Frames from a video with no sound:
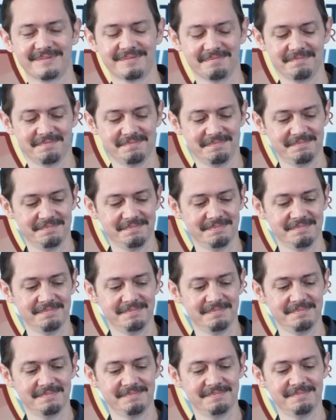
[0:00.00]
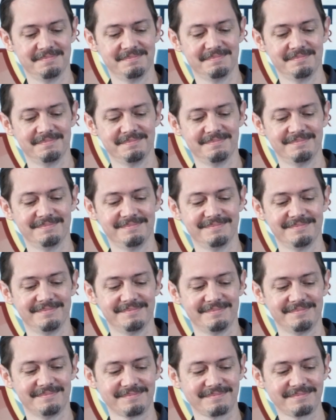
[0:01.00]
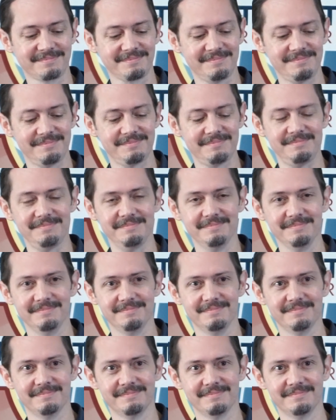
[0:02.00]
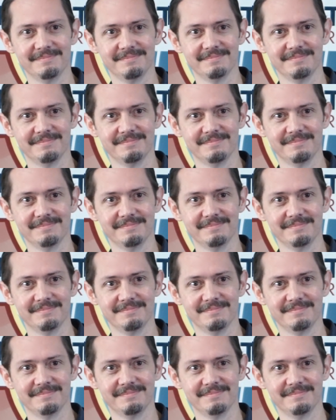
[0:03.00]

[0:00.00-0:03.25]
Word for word: Besides speaking, it's running out of gas on a